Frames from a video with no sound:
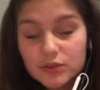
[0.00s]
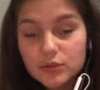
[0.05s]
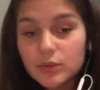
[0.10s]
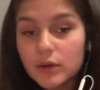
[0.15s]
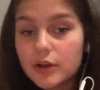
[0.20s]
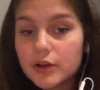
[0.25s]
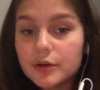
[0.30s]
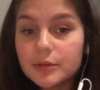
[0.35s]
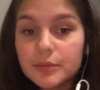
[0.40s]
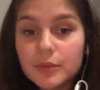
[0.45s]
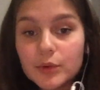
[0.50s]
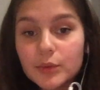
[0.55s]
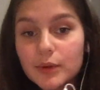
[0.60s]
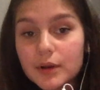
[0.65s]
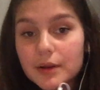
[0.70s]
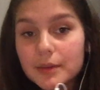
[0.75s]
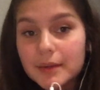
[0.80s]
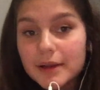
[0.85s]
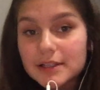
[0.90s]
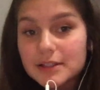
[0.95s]
Welcome or
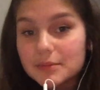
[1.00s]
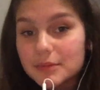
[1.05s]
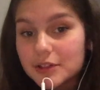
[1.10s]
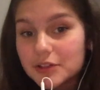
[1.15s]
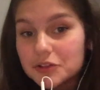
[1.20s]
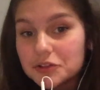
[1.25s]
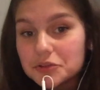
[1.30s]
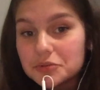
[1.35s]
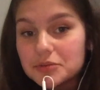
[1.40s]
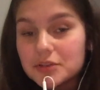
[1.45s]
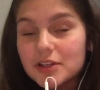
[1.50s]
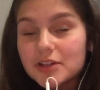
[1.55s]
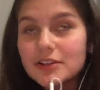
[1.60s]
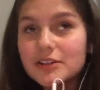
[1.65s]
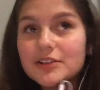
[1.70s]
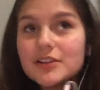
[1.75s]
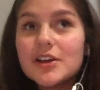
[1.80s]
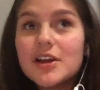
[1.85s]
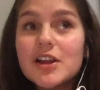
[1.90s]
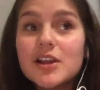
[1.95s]
welcome back to my YouTube
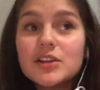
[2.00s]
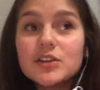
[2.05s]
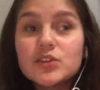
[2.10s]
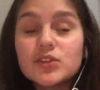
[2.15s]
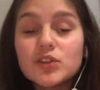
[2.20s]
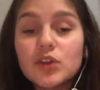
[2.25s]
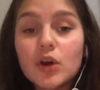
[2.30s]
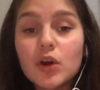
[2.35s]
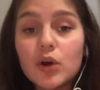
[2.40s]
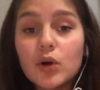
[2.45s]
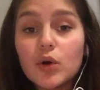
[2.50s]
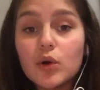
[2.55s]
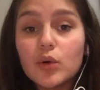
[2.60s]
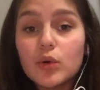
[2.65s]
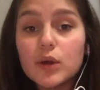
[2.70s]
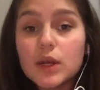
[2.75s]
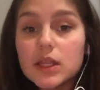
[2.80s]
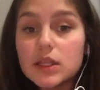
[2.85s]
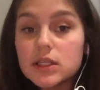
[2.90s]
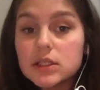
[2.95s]
channel. So
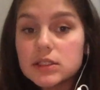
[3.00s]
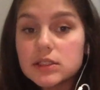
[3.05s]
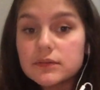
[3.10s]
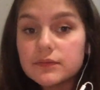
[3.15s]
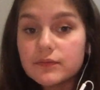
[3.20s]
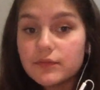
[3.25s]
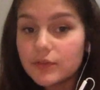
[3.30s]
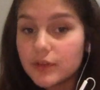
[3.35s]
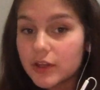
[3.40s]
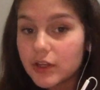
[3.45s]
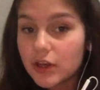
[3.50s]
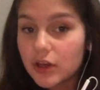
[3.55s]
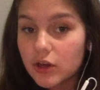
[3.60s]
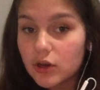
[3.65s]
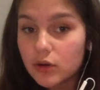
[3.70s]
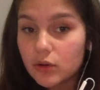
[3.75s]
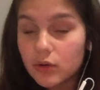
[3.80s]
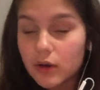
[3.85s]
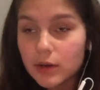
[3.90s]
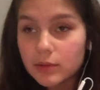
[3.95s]
in this
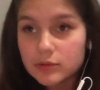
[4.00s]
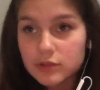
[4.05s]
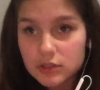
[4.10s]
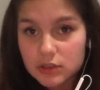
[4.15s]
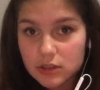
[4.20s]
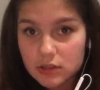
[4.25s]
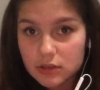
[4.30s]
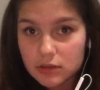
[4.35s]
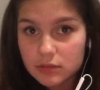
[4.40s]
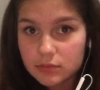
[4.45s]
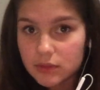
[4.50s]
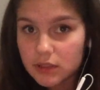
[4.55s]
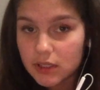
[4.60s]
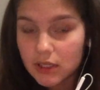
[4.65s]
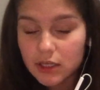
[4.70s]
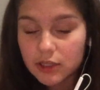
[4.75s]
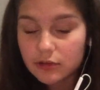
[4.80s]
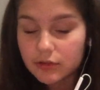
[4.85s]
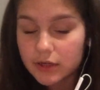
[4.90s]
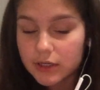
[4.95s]
video, I'm just gonna be
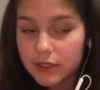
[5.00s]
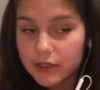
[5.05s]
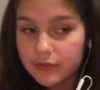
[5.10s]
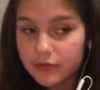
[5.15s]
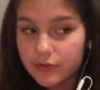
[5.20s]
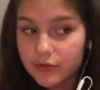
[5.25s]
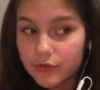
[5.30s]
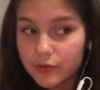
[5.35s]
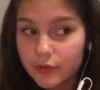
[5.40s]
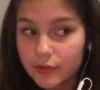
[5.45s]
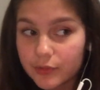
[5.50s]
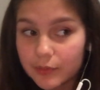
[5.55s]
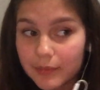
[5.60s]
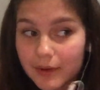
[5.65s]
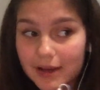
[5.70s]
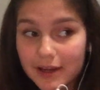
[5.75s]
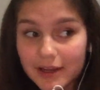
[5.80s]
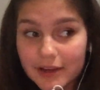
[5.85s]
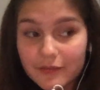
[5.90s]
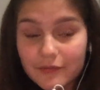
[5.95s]
getting ready for
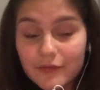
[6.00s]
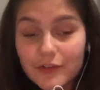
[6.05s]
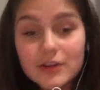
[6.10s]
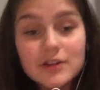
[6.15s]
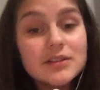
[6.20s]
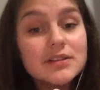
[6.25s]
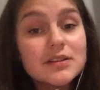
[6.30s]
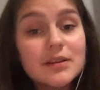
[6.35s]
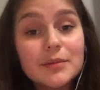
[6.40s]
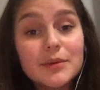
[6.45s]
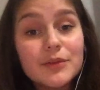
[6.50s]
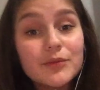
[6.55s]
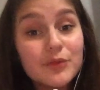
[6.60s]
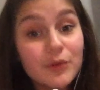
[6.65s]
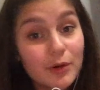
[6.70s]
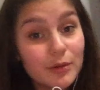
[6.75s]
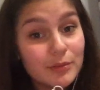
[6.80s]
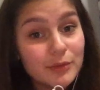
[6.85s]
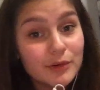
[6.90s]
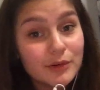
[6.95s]
my first
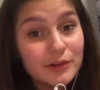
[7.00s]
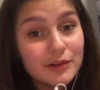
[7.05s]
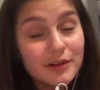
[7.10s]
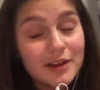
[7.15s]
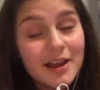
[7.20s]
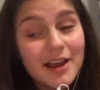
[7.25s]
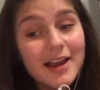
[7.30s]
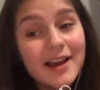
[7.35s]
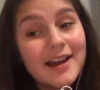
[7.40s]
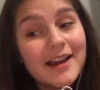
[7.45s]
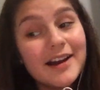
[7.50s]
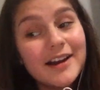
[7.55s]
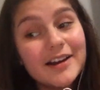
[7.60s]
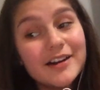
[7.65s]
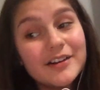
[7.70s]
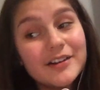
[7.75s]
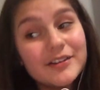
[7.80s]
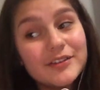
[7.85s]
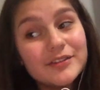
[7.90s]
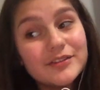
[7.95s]
semi-formal
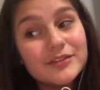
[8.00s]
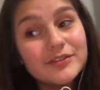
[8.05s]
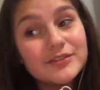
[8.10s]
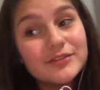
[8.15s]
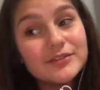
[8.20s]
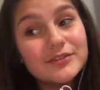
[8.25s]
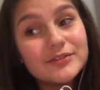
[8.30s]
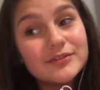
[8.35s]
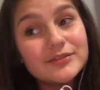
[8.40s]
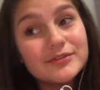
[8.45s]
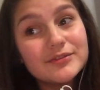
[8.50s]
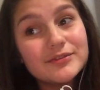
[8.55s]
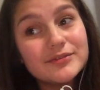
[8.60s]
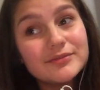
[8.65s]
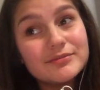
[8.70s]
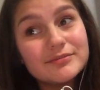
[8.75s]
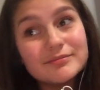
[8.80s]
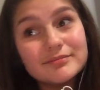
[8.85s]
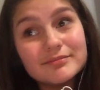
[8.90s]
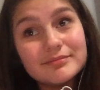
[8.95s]
of
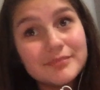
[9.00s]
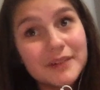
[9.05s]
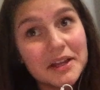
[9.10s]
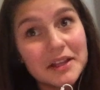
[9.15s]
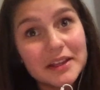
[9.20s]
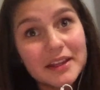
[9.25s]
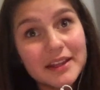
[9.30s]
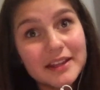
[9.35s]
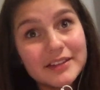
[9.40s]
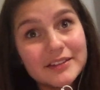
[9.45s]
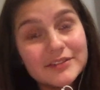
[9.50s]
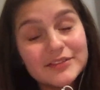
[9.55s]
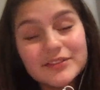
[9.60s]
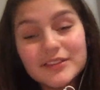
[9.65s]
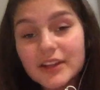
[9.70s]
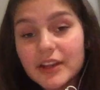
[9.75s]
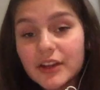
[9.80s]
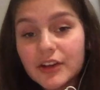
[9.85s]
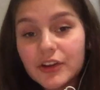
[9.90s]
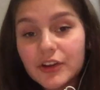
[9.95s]
my life
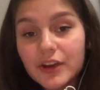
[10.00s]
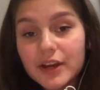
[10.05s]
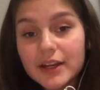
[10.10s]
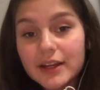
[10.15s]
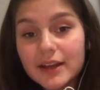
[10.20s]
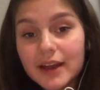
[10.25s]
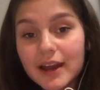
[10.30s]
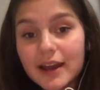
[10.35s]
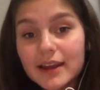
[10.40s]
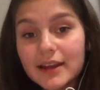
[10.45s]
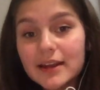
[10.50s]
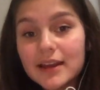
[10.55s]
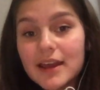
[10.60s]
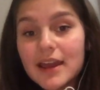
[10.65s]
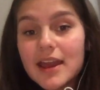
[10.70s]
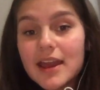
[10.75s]
in grade nine.